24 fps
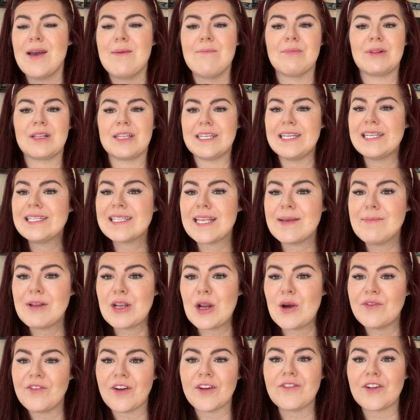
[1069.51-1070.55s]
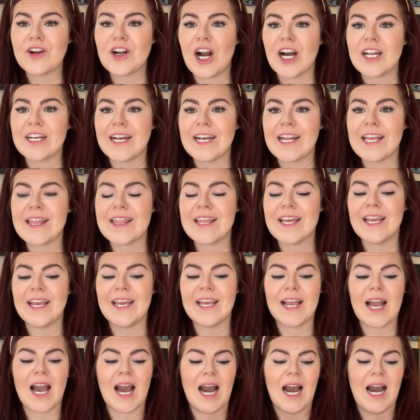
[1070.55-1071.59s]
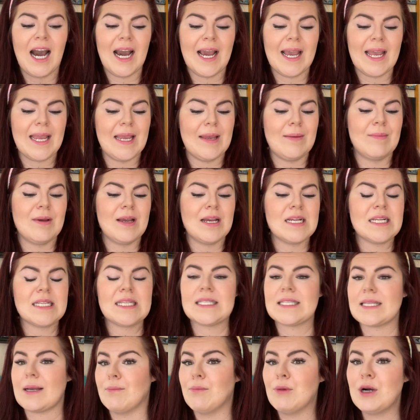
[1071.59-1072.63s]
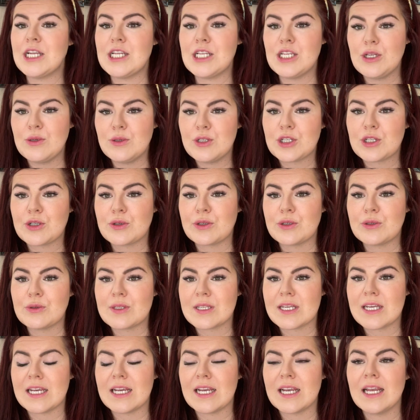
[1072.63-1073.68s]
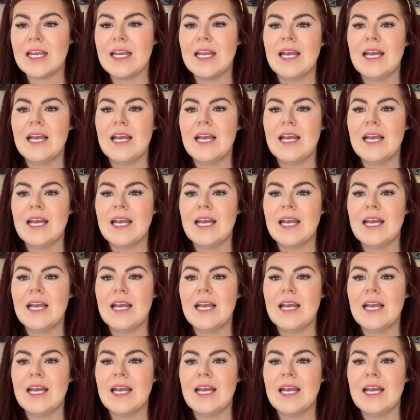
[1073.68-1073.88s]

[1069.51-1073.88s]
Please let me know if I forgot anything. I'm somewhat new to cruising.